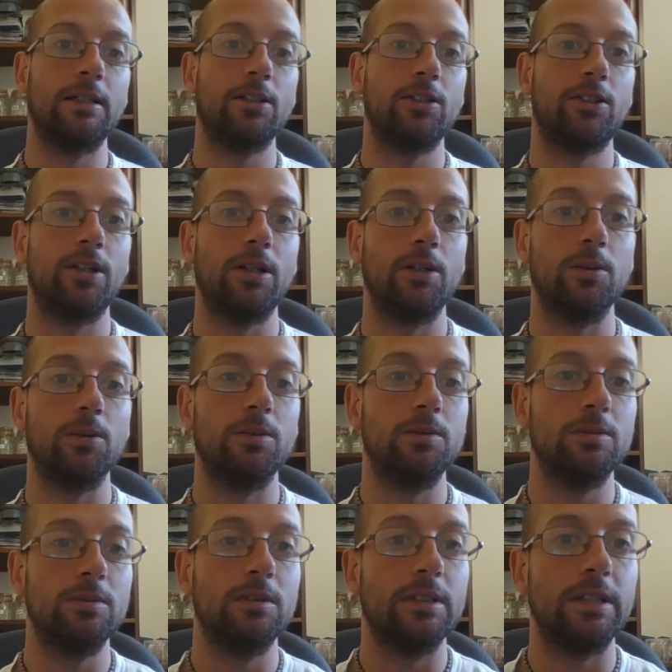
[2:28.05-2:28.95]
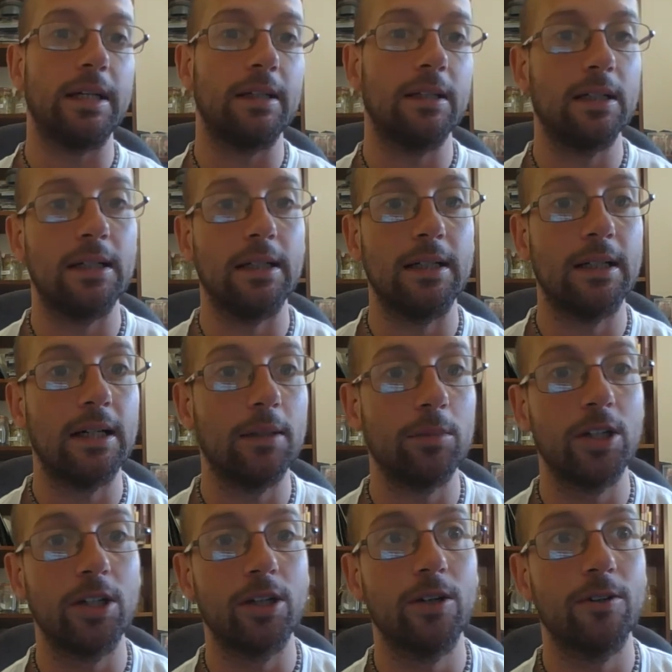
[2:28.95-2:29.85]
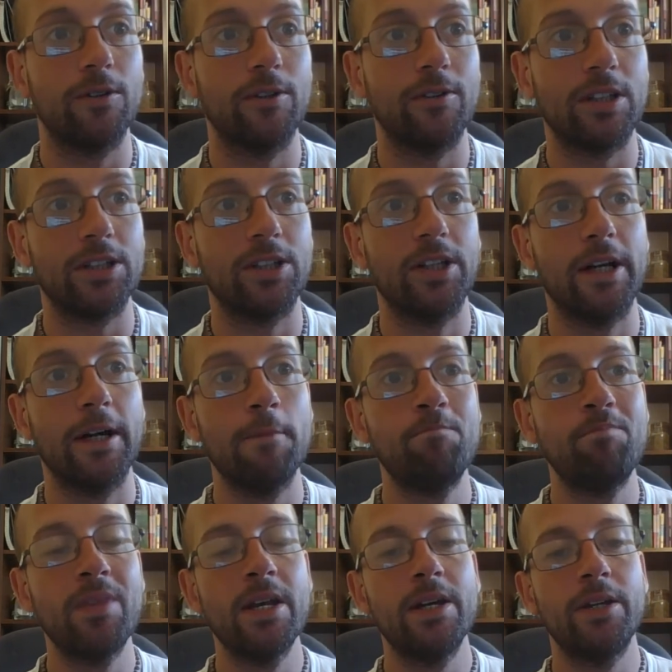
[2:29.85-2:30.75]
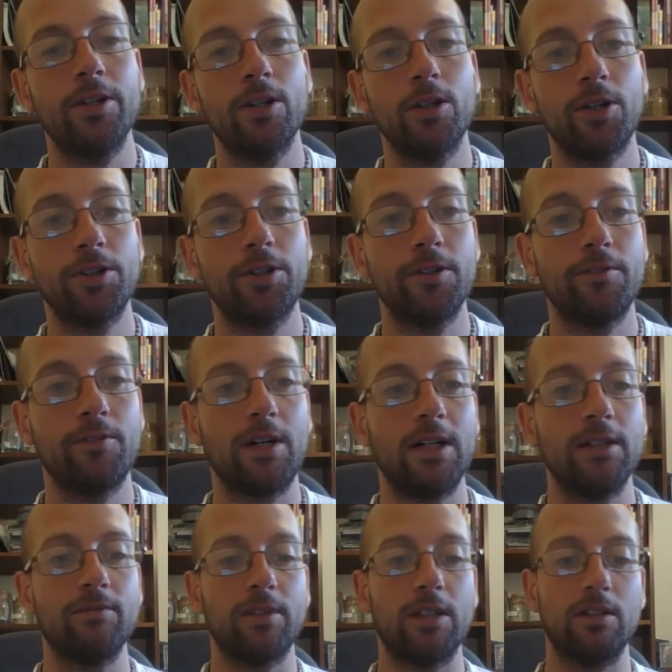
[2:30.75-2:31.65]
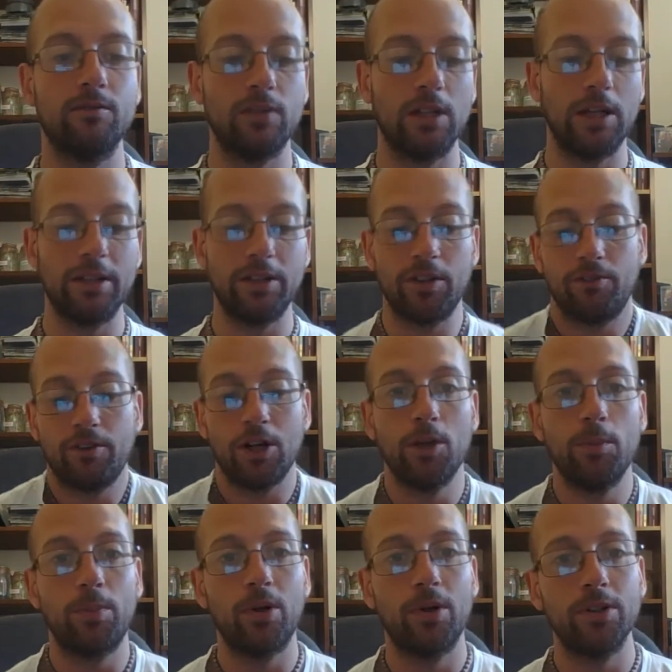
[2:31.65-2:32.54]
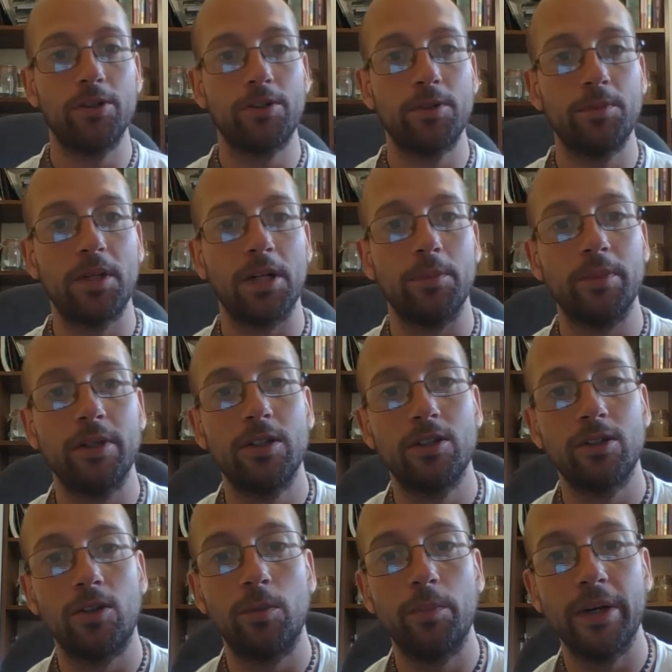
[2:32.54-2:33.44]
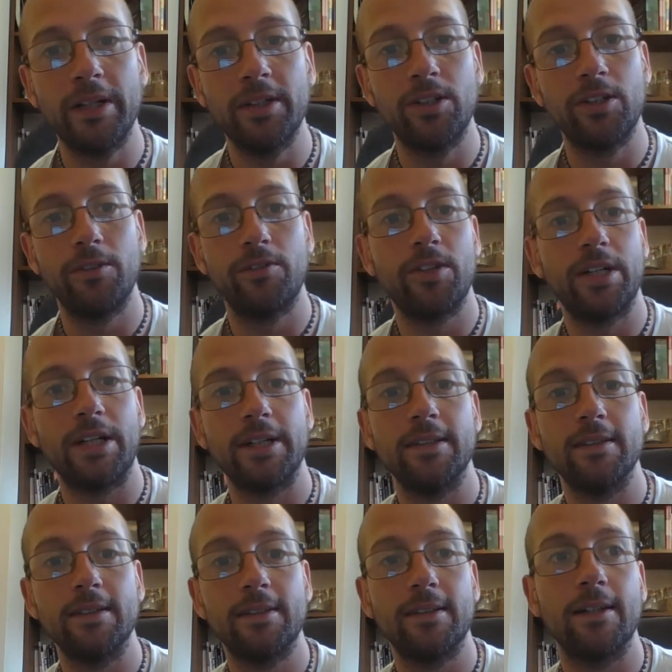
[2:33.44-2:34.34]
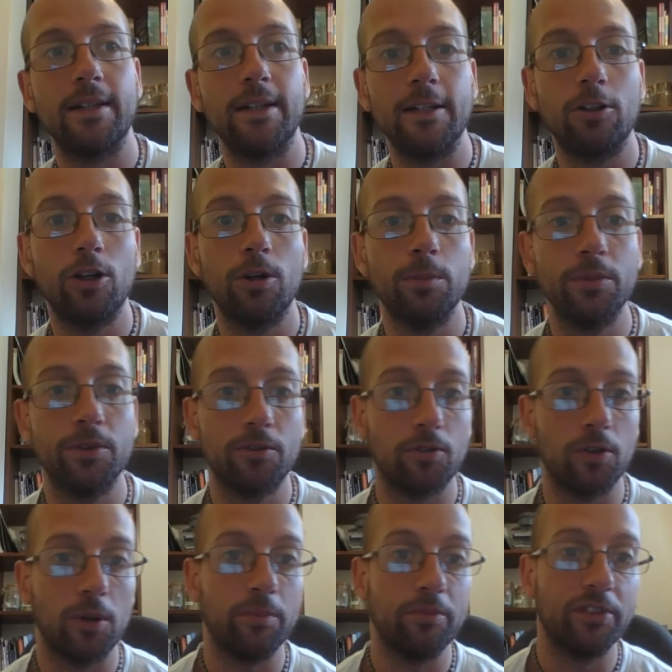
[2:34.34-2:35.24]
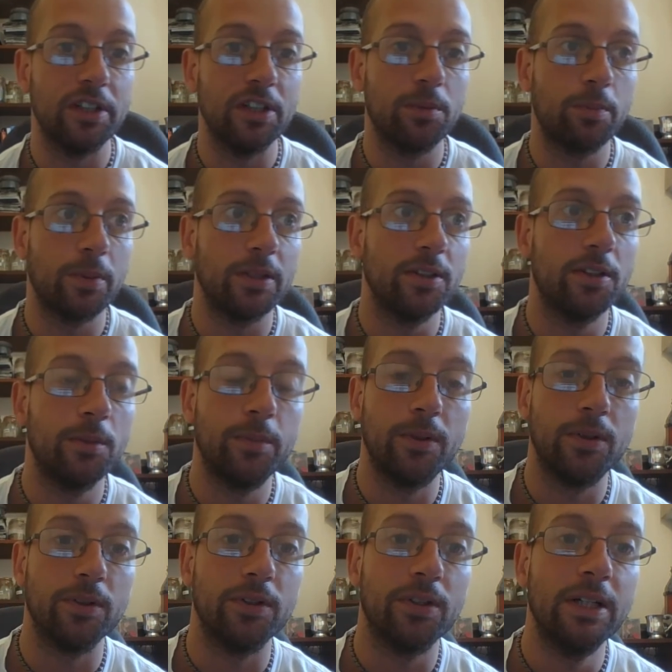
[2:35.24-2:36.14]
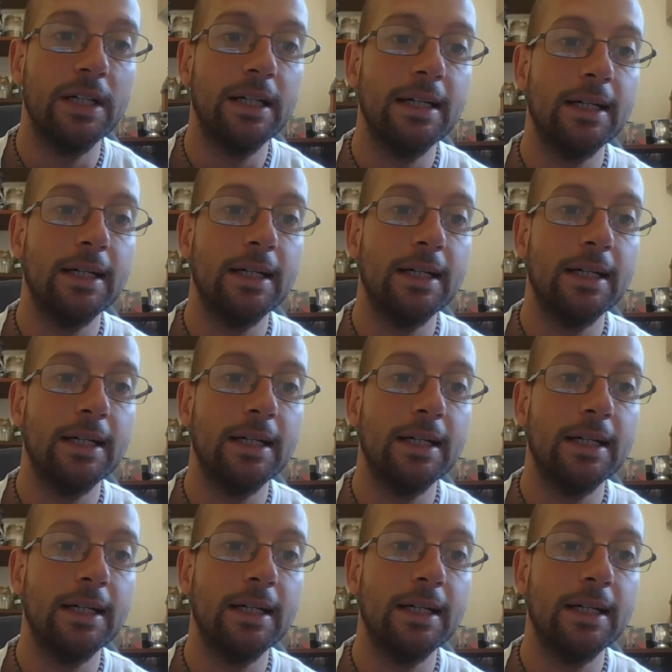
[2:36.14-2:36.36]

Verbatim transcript: So yeah, I'm going to go through that today. You'll also find that it is a very important subject because all basis of science today comes from these principles.